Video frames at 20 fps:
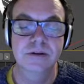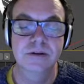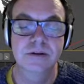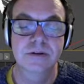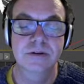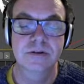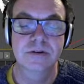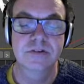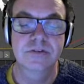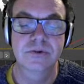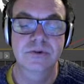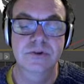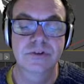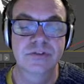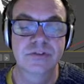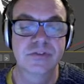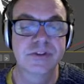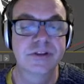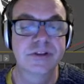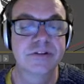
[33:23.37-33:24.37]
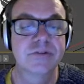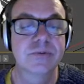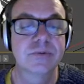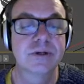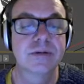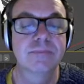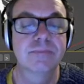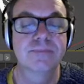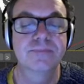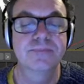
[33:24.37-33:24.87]
source for this
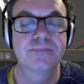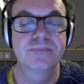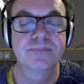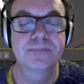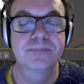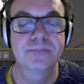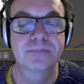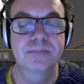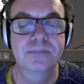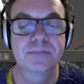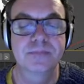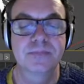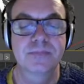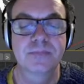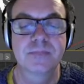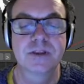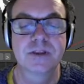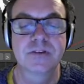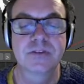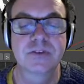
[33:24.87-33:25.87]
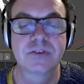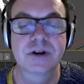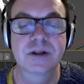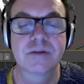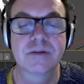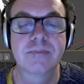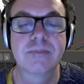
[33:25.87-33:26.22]
one. That's fine.